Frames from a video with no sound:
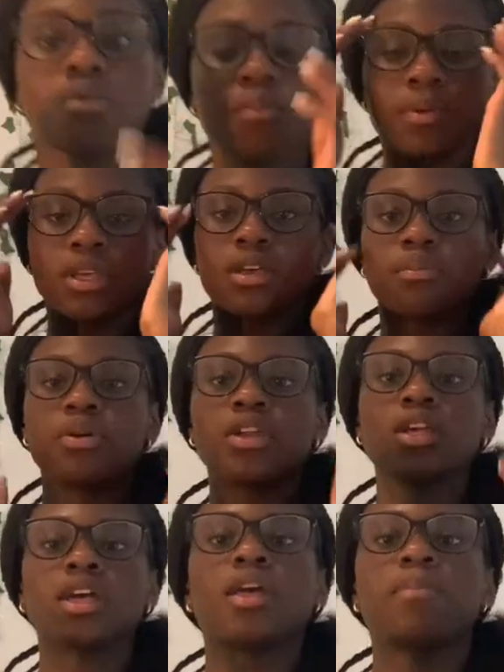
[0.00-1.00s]
will be
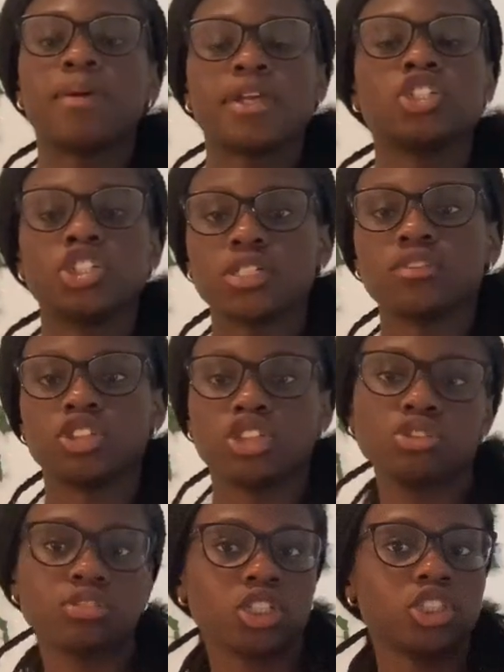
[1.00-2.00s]
putting a picture of the
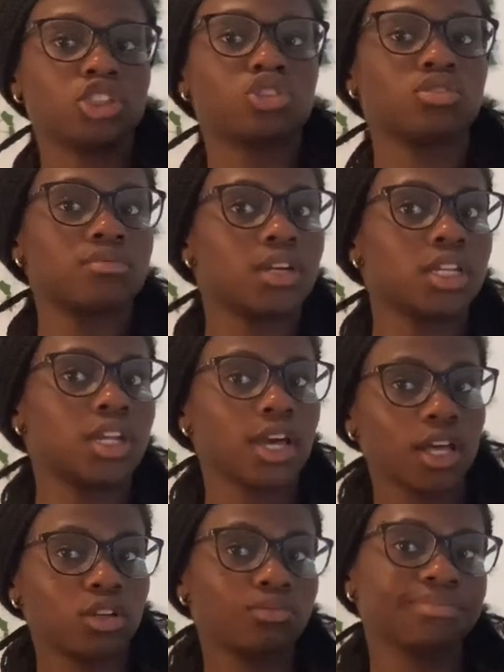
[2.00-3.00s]
shoes on the screen right
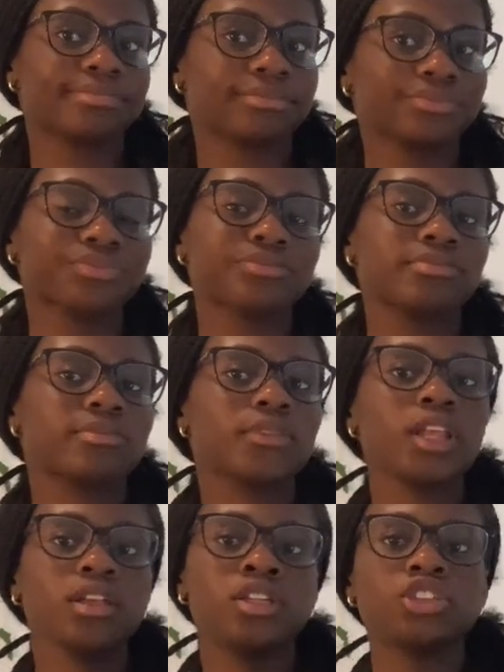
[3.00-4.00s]
now.
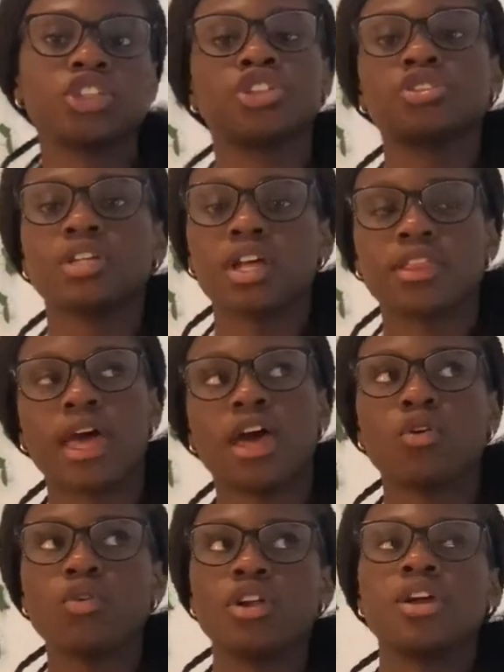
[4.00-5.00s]
These are shoes that
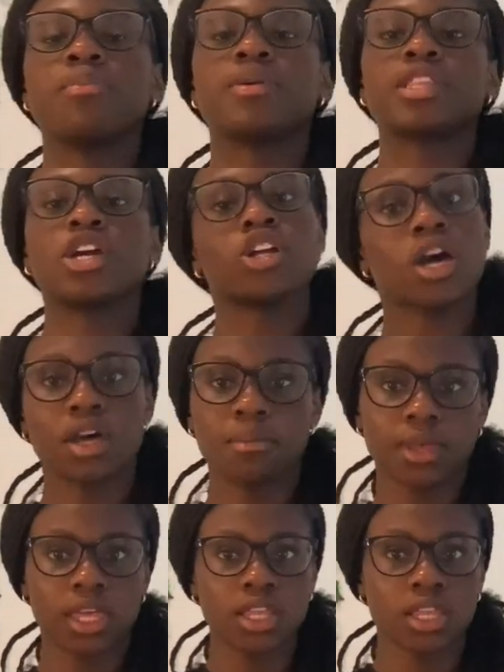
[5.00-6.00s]
I ordered, but they're not
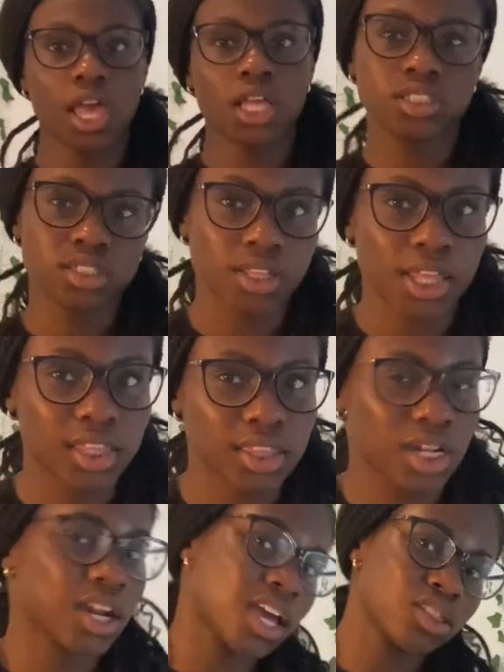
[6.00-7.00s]
coming in yet until like
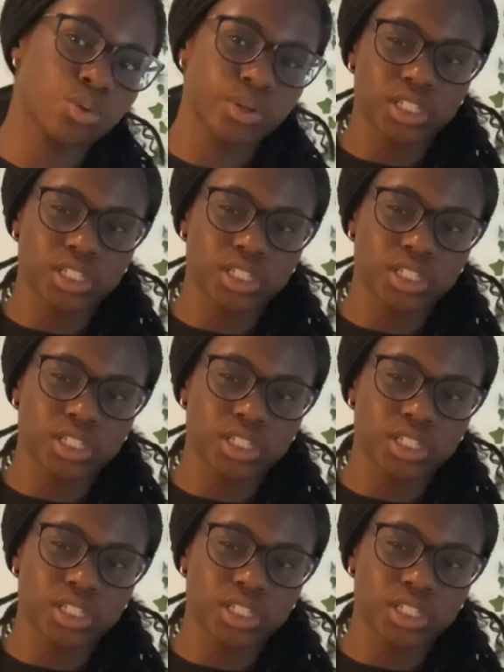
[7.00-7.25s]
the ninth or